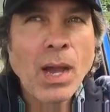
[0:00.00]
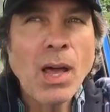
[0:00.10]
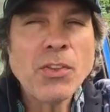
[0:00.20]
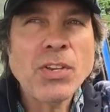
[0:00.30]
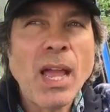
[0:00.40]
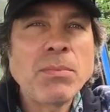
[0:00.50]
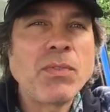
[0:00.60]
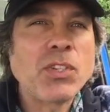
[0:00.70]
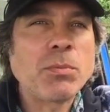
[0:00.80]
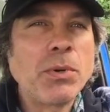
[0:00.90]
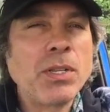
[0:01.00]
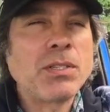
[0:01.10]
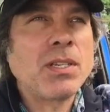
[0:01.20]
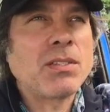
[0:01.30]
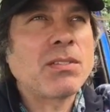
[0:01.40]
Other times I've
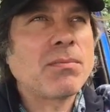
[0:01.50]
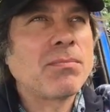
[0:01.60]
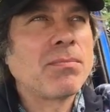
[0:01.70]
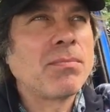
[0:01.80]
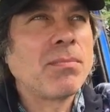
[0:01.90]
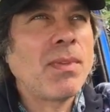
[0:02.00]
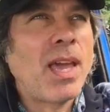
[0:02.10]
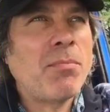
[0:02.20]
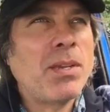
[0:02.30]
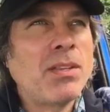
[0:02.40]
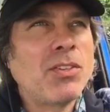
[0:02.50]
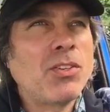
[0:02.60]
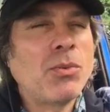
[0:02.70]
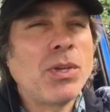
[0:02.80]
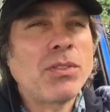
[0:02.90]
experienced this have been to
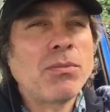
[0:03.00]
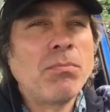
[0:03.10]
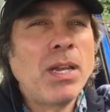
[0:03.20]
do with